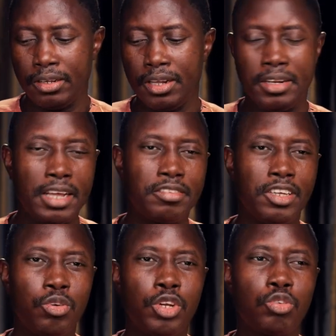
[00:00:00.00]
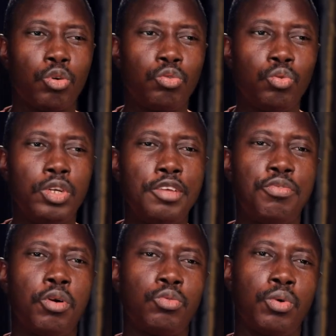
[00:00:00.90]
The next thing you need to do
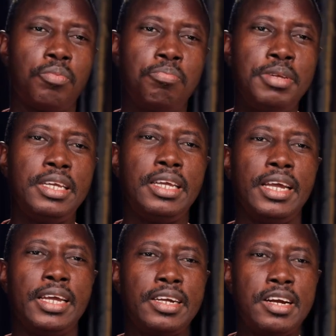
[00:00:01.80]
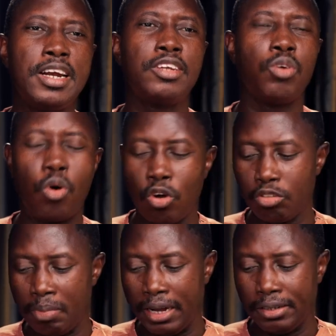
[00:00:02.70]
if you want to be a great
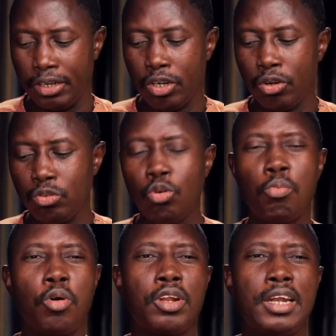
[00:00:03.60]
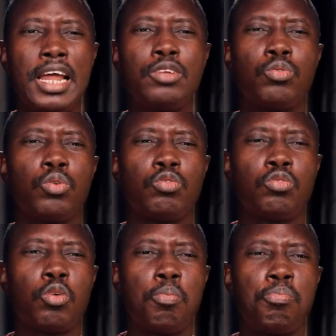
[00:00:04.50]
husband, you must learn to
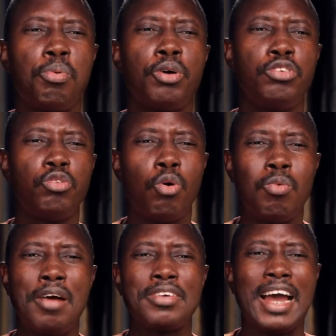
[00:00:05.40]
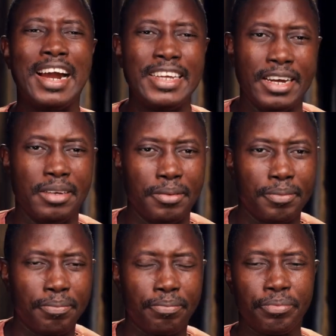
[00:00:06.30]
support your wife's career.
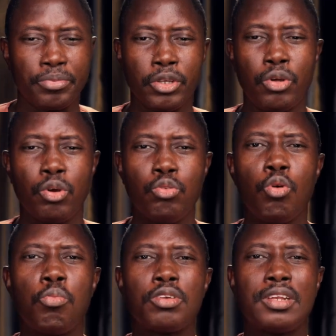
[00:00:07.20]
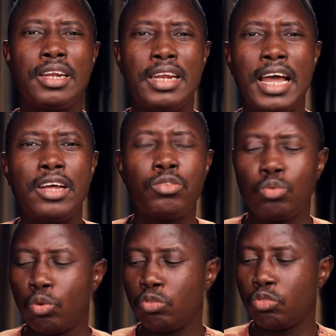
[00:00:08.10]
You must learn
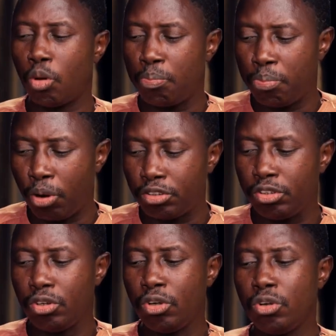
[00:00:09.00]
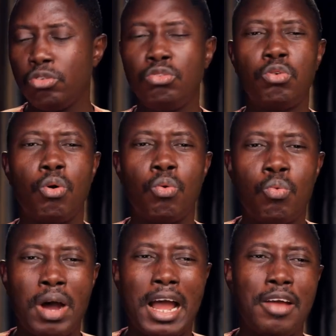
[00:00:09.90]
to support your
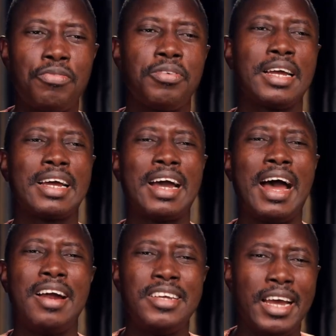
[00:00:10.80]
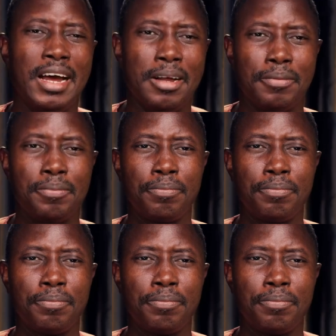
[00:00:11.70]
wife's career.